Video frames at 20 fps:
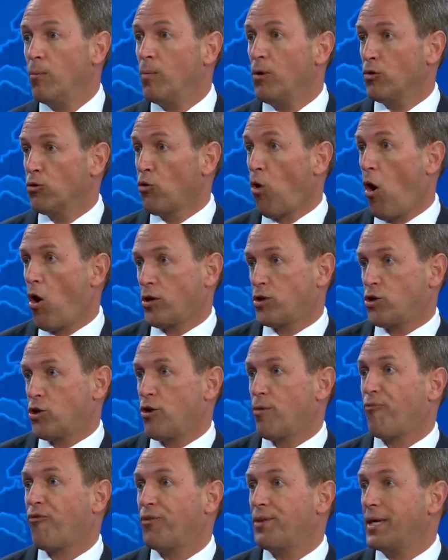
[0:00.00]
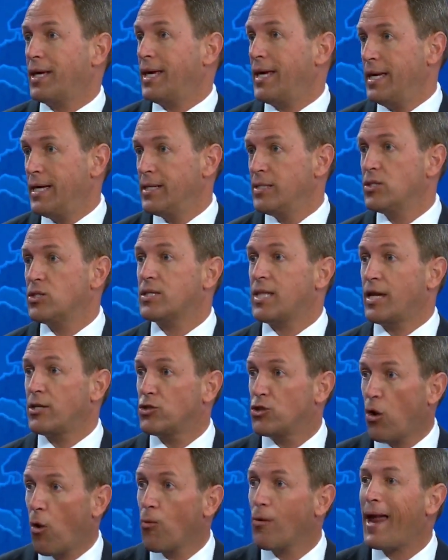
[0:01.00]
long-term for the kids that
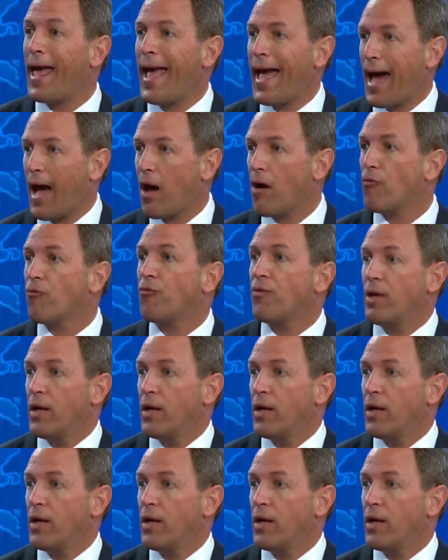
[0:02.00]
don't have